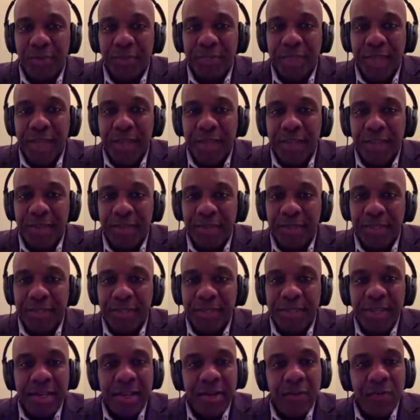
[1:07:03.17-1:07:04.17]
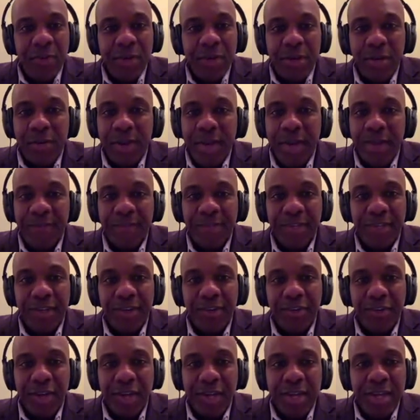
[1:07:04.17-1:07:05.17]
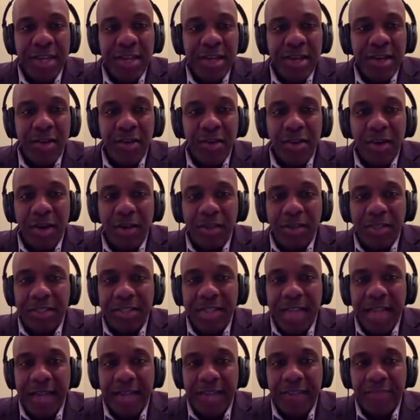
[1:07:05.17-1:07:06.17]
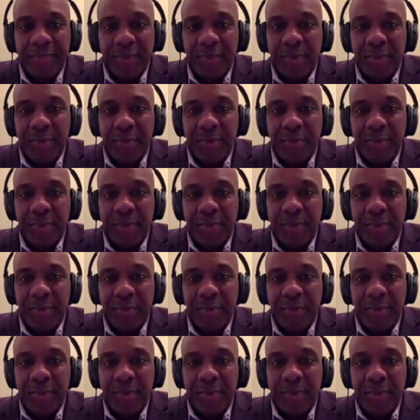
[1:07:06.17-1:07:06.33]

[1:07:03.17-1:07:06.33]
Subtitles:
us without unity. We don't have to agree on all the tactics,